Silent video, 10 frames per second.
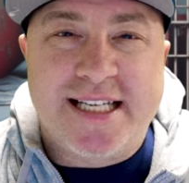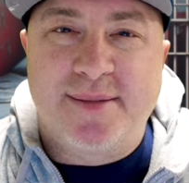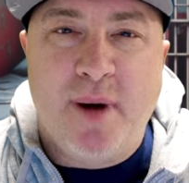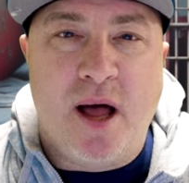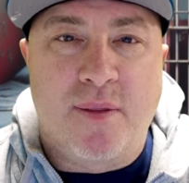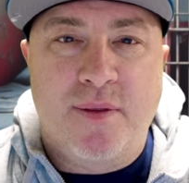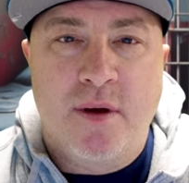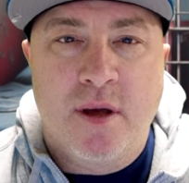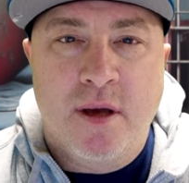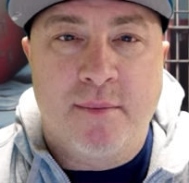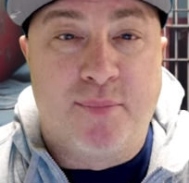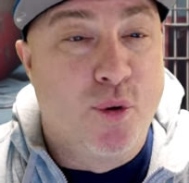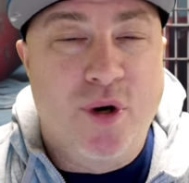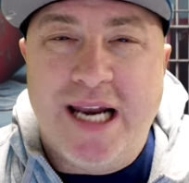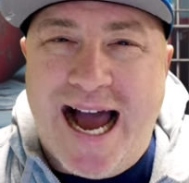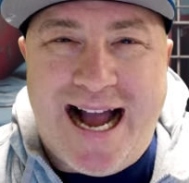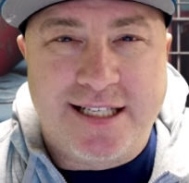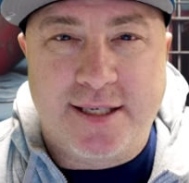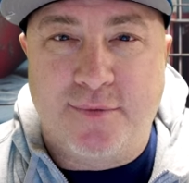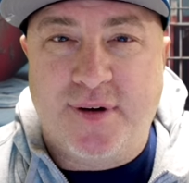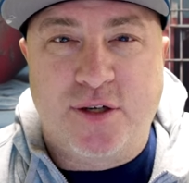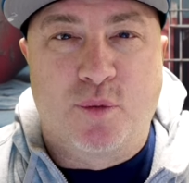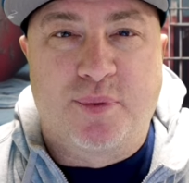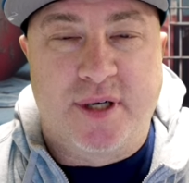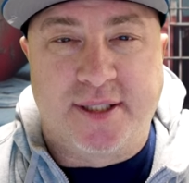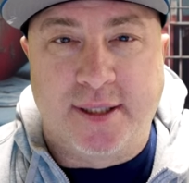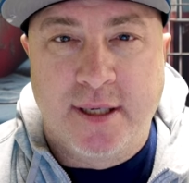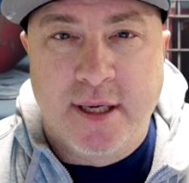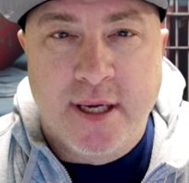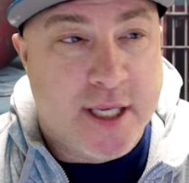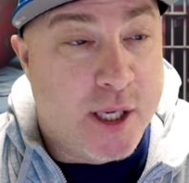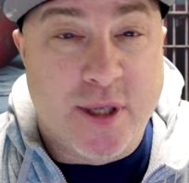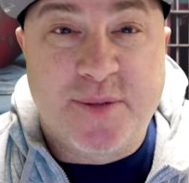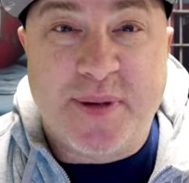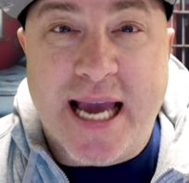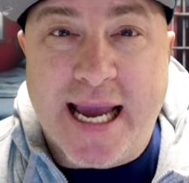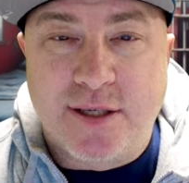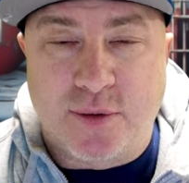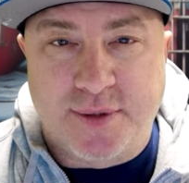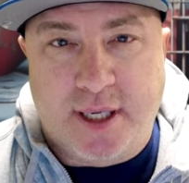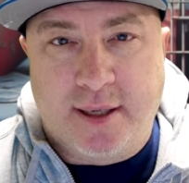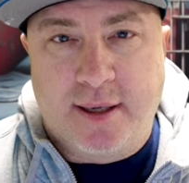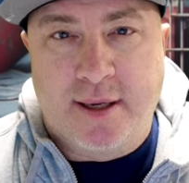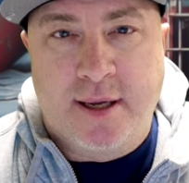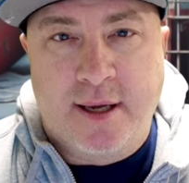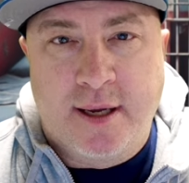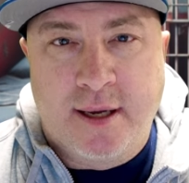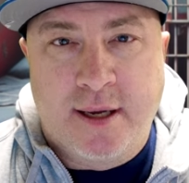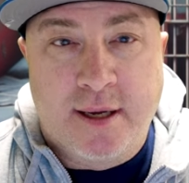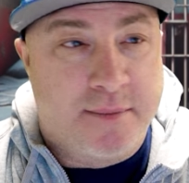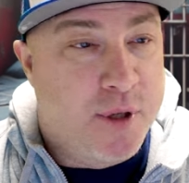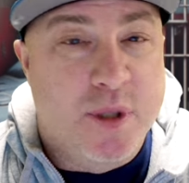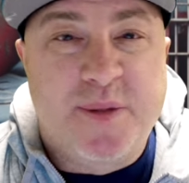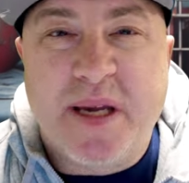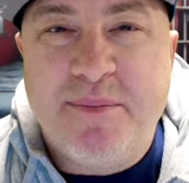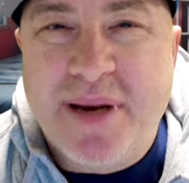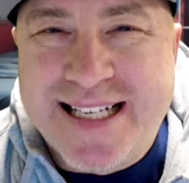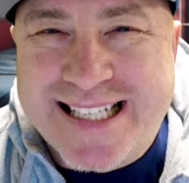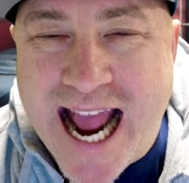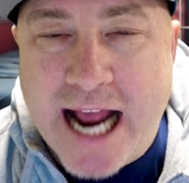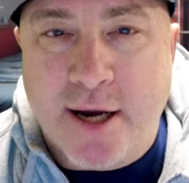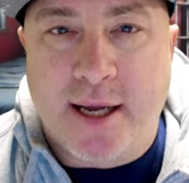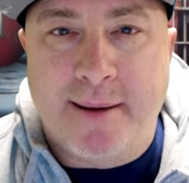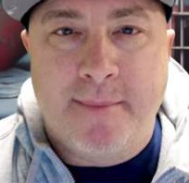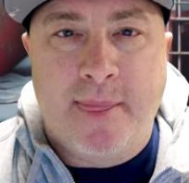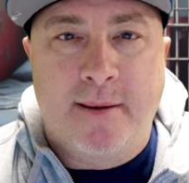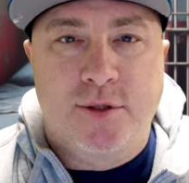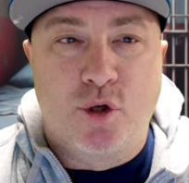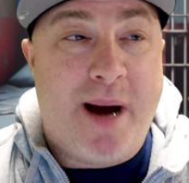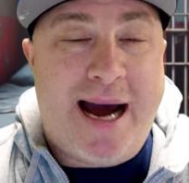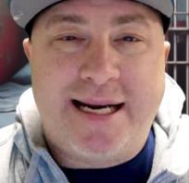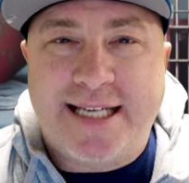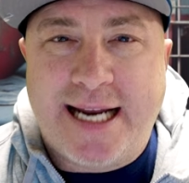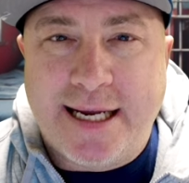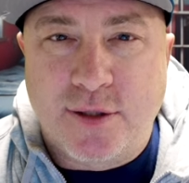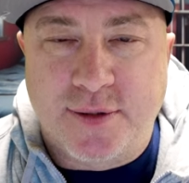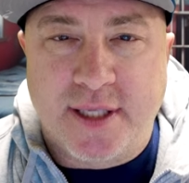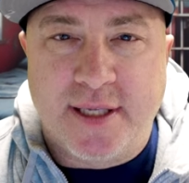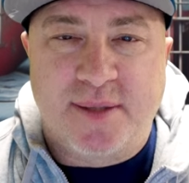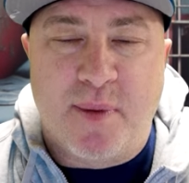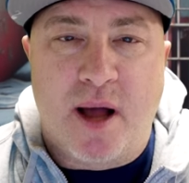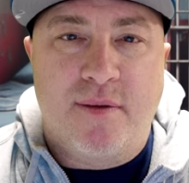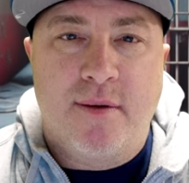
this month brutalized in federal prison. USP Hazleton, USP Big Sandy, 2 bodies at Hazleton this month.